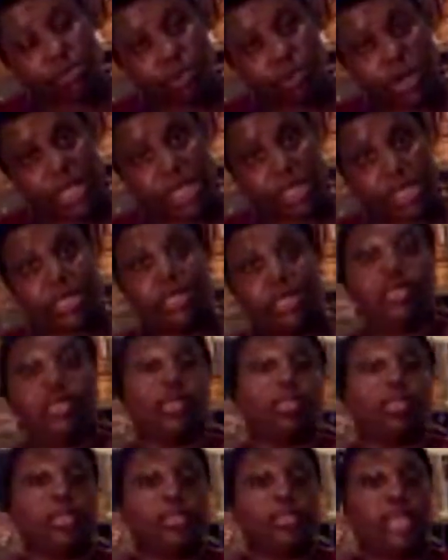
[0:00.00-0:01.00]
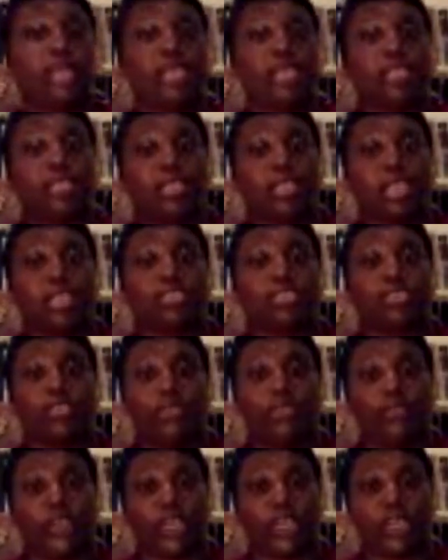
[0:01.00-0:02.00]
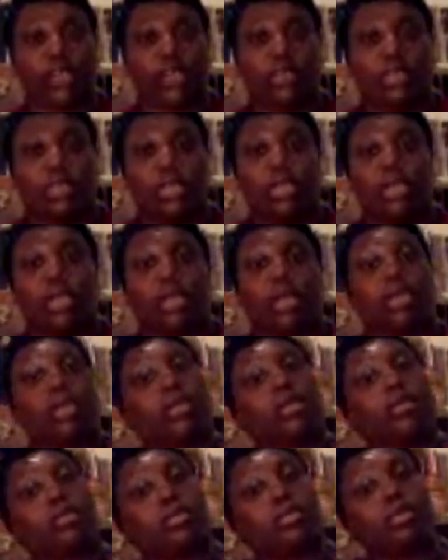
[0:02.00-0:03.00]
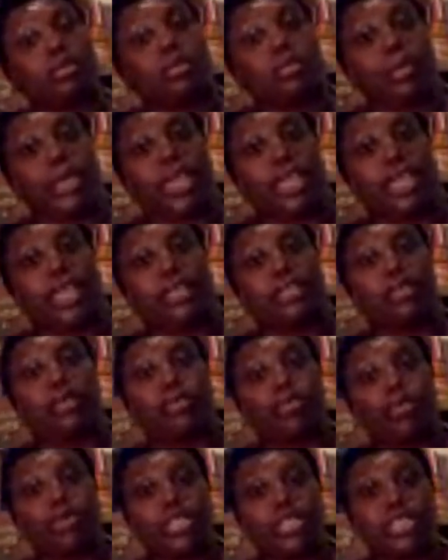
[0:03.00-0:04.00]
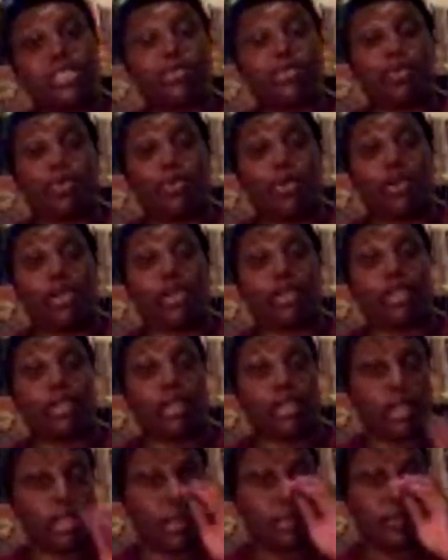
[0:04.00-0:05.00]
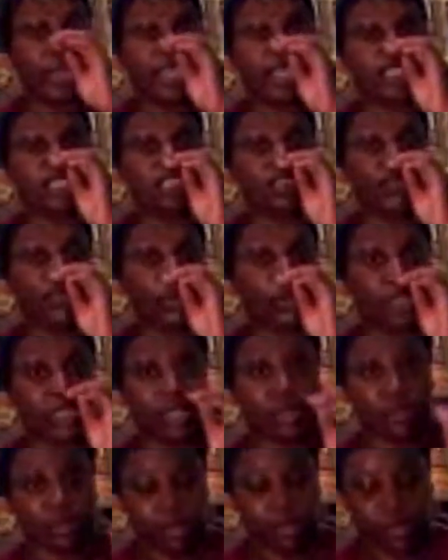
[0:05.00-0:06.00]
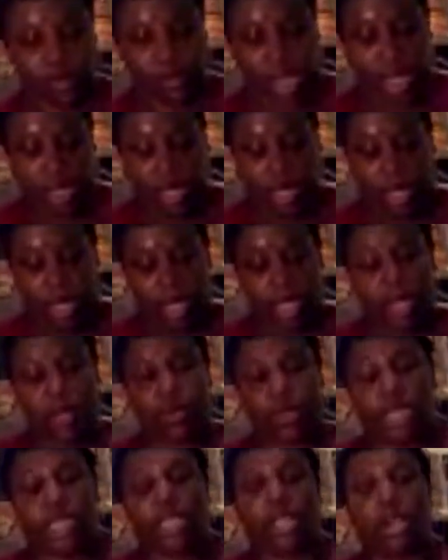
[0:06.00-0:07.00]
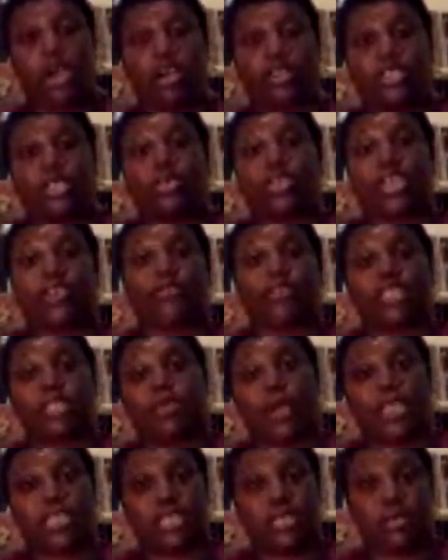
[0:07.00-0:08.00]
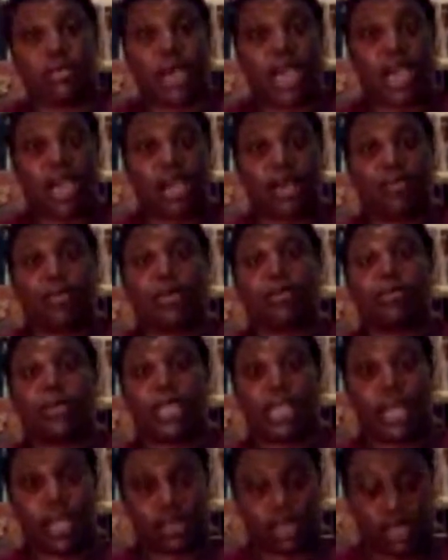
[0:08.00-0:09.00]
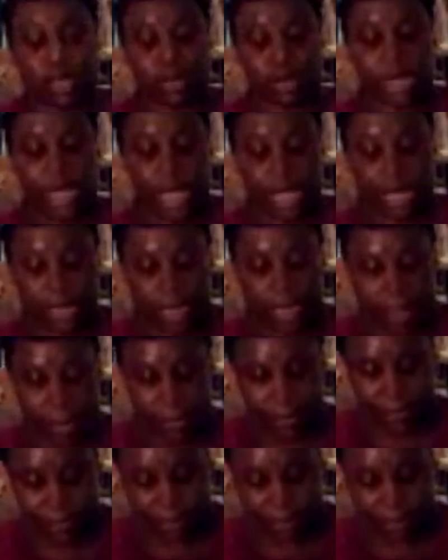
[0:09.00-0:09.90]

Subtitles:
Prince Nasi Yashuva ben Prince Zippor ben Zavulun. And I want to also give respect to my Abba, Bilal Sunni Ali.